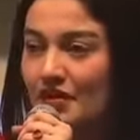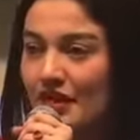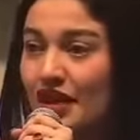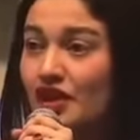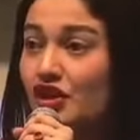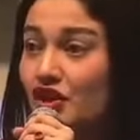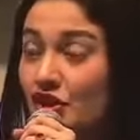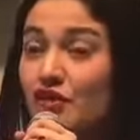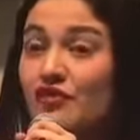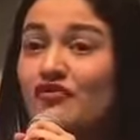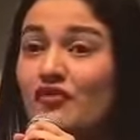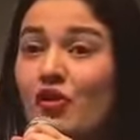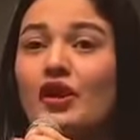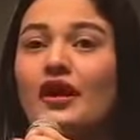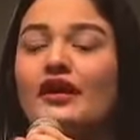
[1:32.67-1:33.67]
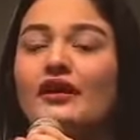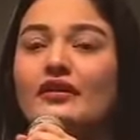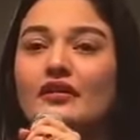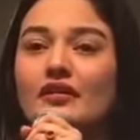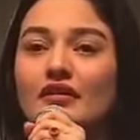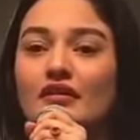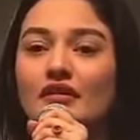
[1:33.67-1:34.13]
Thank you for
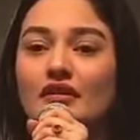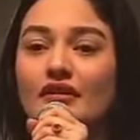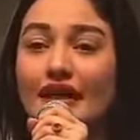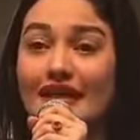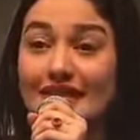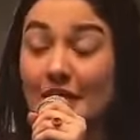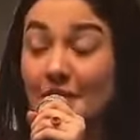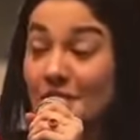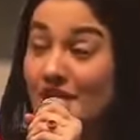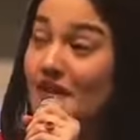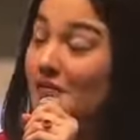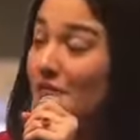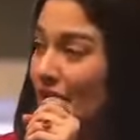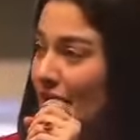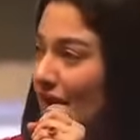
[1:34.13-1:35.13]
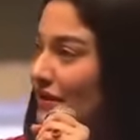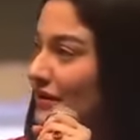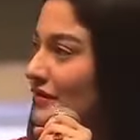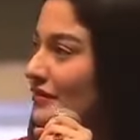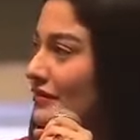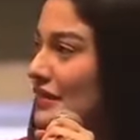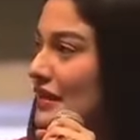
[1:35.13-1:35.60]
accepting me.
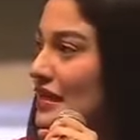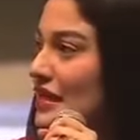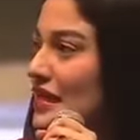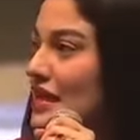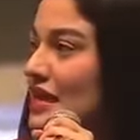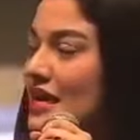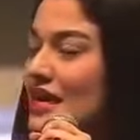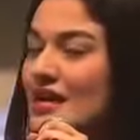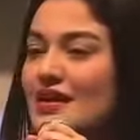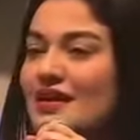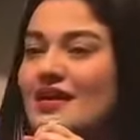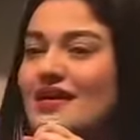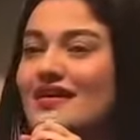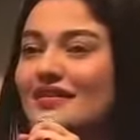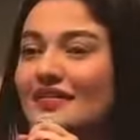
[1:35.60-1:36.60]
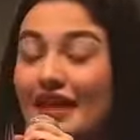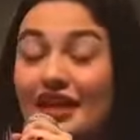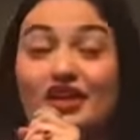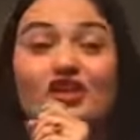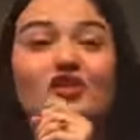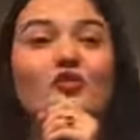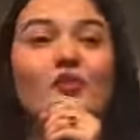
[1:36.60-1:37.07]

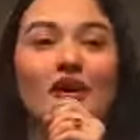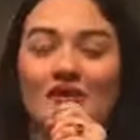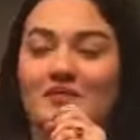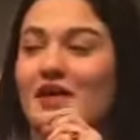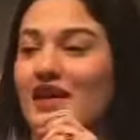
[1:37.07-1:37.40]
Thank you very